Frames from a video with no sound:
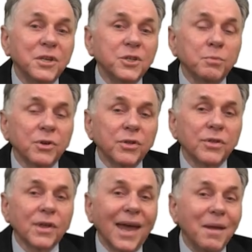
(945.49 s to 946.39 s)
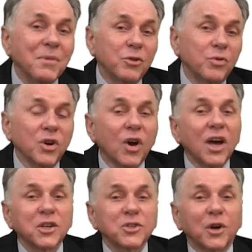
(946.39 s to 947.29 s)
bismuth and
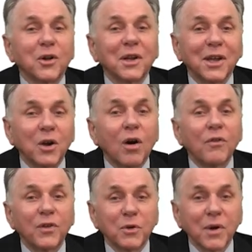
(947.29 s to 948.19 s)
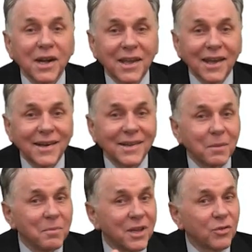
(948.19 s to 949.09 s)
metronidazole, it often
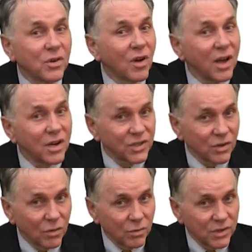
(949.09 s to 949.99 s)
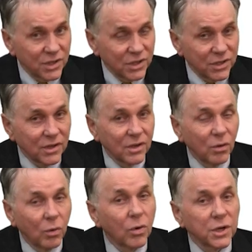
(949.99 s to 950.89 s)
eradicated the metronidazole resistant
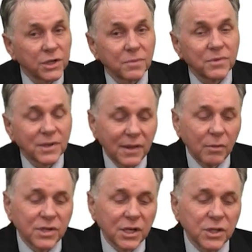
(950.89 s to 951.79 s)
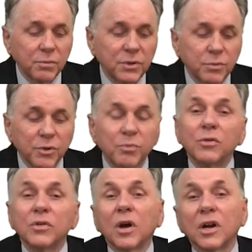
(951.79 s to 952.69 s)
organisms. That was actually bismuth,
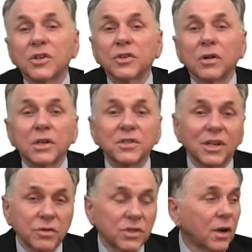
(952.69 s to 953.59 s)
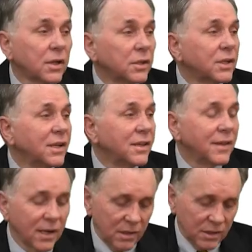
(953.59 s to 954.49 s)
metronidazole, and tetracycline
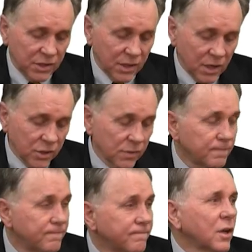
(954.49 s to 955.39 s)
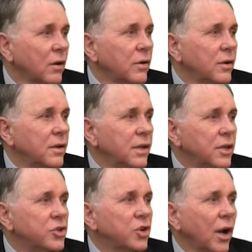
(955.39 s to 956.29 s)
in that discussion. So
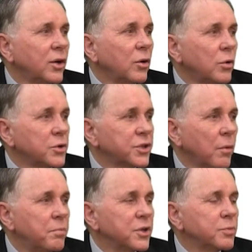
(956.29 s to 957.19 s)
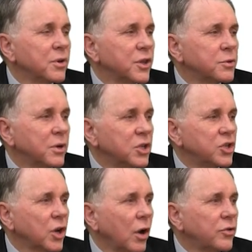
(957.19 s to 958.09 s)
in China also, bismuth has been
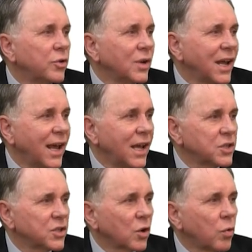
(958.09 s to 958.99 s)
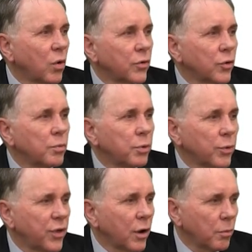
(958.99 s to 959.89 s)
shown to enhance the
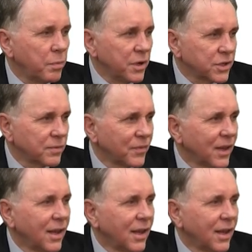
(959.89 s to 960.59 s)
quadruple therapies.